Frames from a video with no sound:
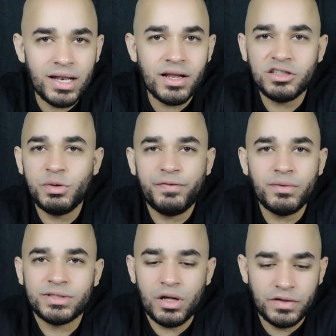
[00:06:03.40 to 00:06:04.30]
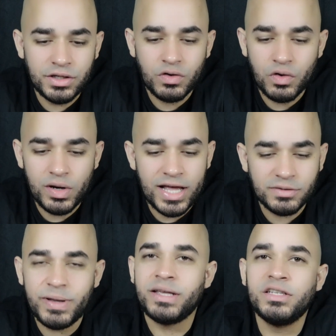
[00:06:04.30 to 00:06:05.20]
let him speak for himself. He's a grown ass
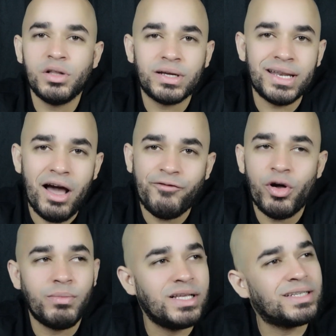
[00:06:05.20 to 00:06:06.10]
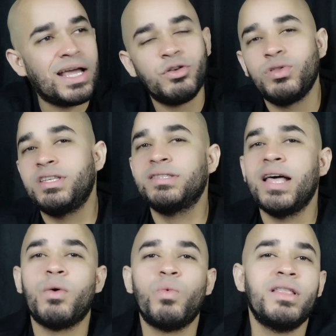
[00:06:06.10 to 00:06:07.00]
man. He's looking out for him. Listen, I know this is
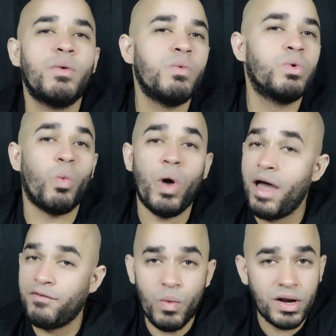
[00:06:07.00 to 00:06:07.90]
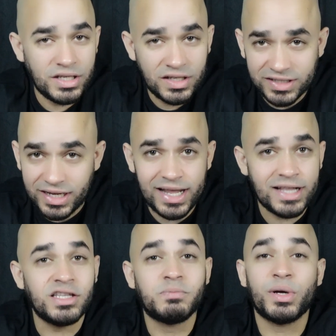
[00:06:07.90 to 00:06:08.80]
not a way that we would ever want to hear something
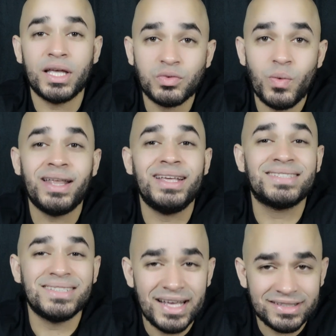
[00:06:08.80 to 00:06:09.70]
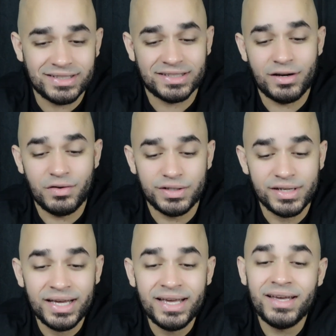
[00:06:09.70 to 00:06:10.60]
like this, but guess what? It's necessary.
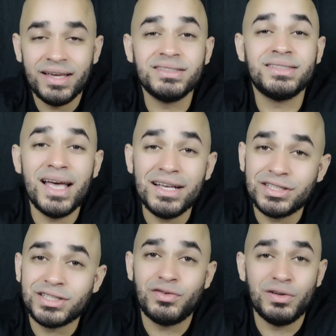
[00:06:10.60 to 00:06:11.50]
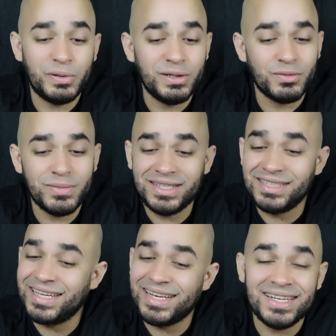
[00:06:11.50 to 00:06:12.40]
It's necessary, people, man. This
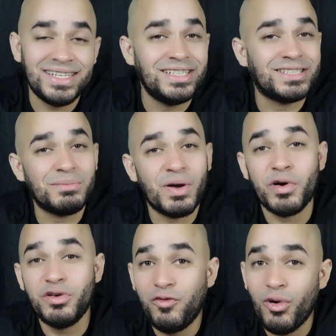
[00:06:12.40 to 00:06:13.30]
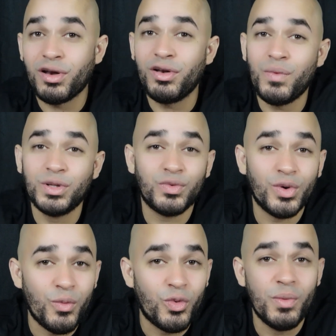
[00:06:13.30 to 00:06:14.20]
shit ain't easy, man. When you fall in love with the
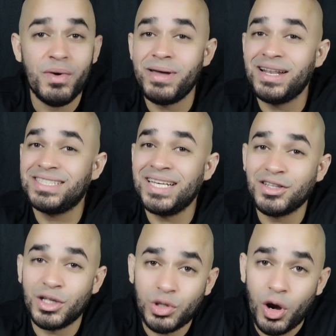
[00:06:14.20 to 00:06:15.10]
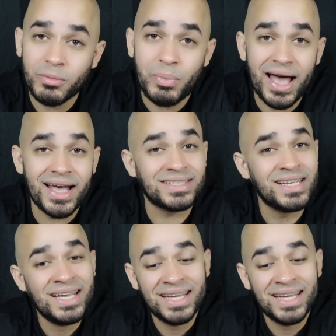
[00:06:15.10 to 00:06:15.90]
wrong woman, man, and she has a dark past,